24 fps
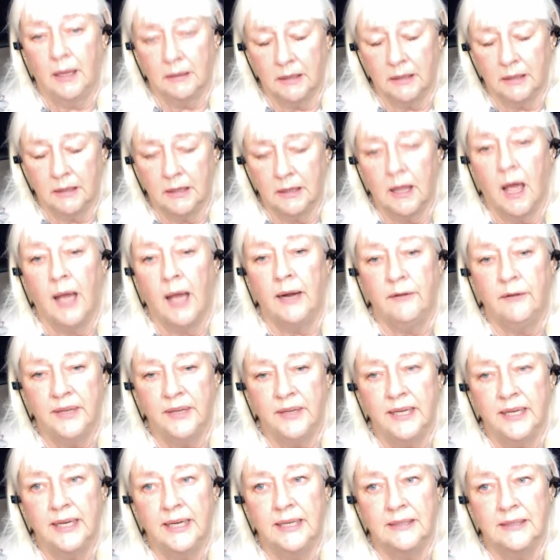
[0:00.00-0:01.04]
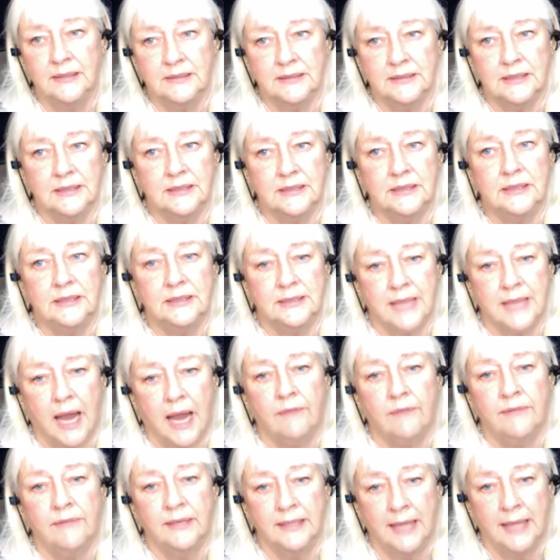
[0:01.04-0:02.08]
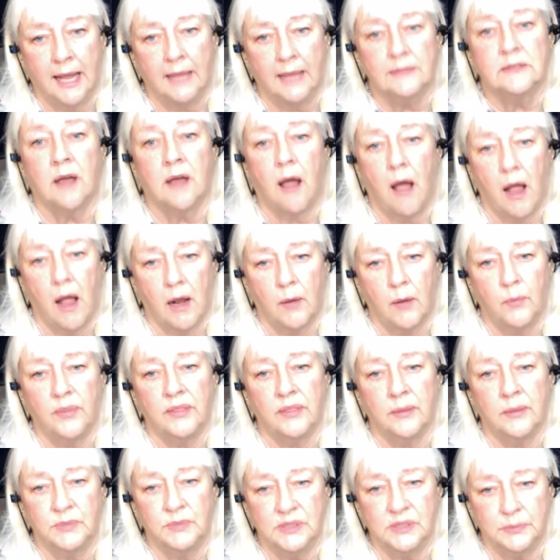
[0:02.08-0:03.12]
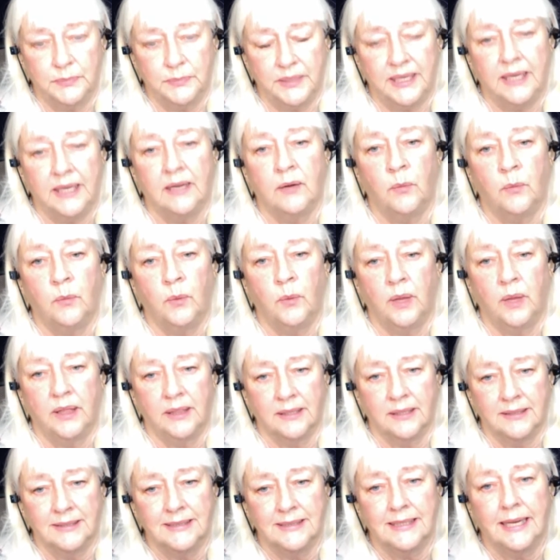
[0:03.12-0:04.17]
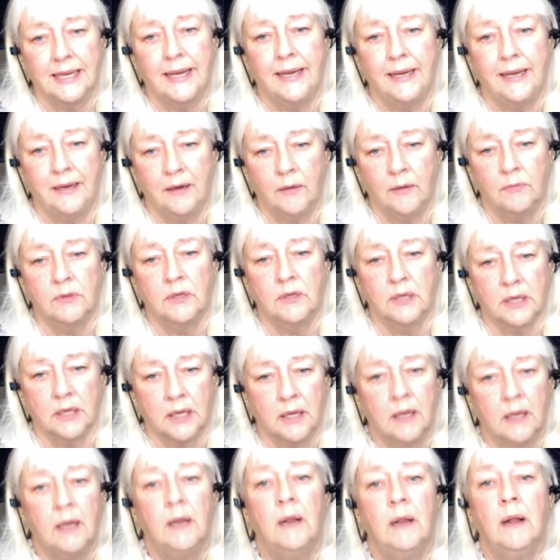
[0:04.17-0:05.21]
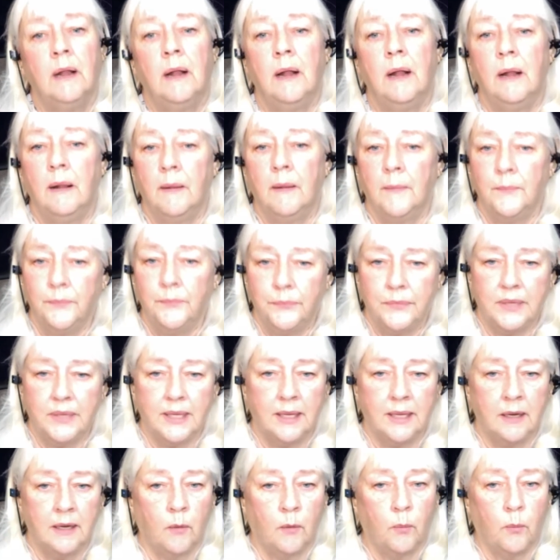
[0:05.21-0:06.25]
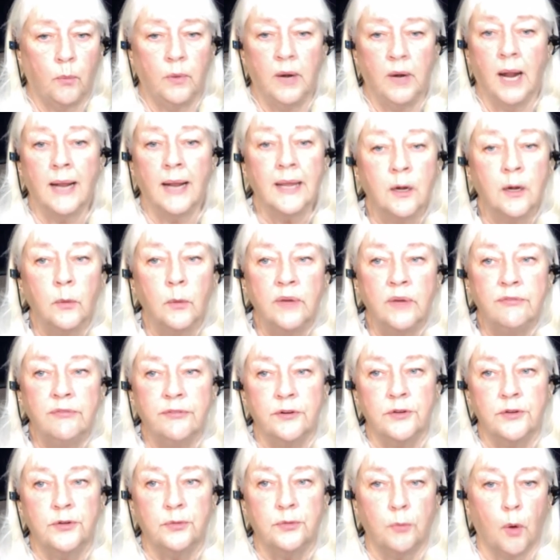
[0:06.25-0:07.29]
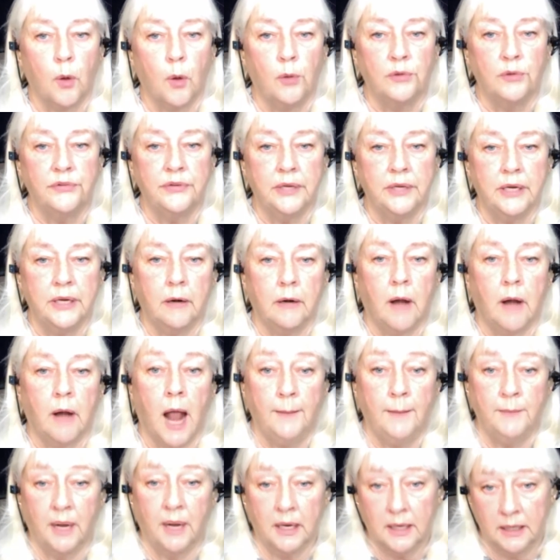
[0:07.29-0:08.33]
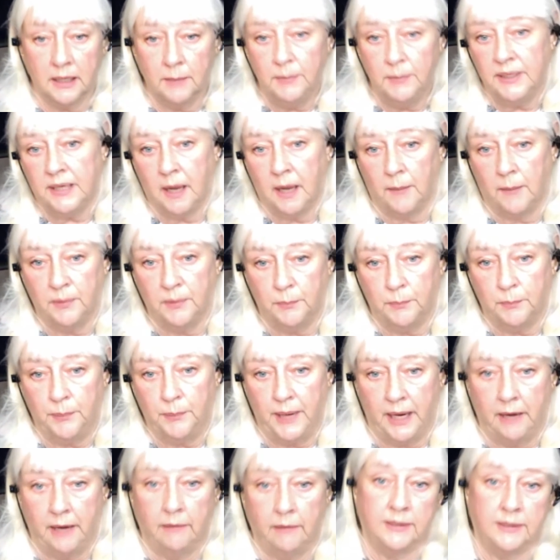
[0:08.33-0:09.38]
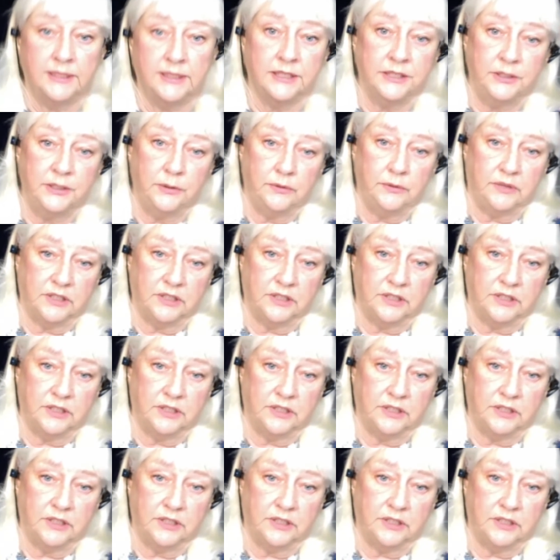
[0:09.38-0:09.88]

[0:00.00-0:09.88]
a lot of it is just having that talk with them to begin with and say, look, we're not going to reverse roles here. I'm not going to become the parent and you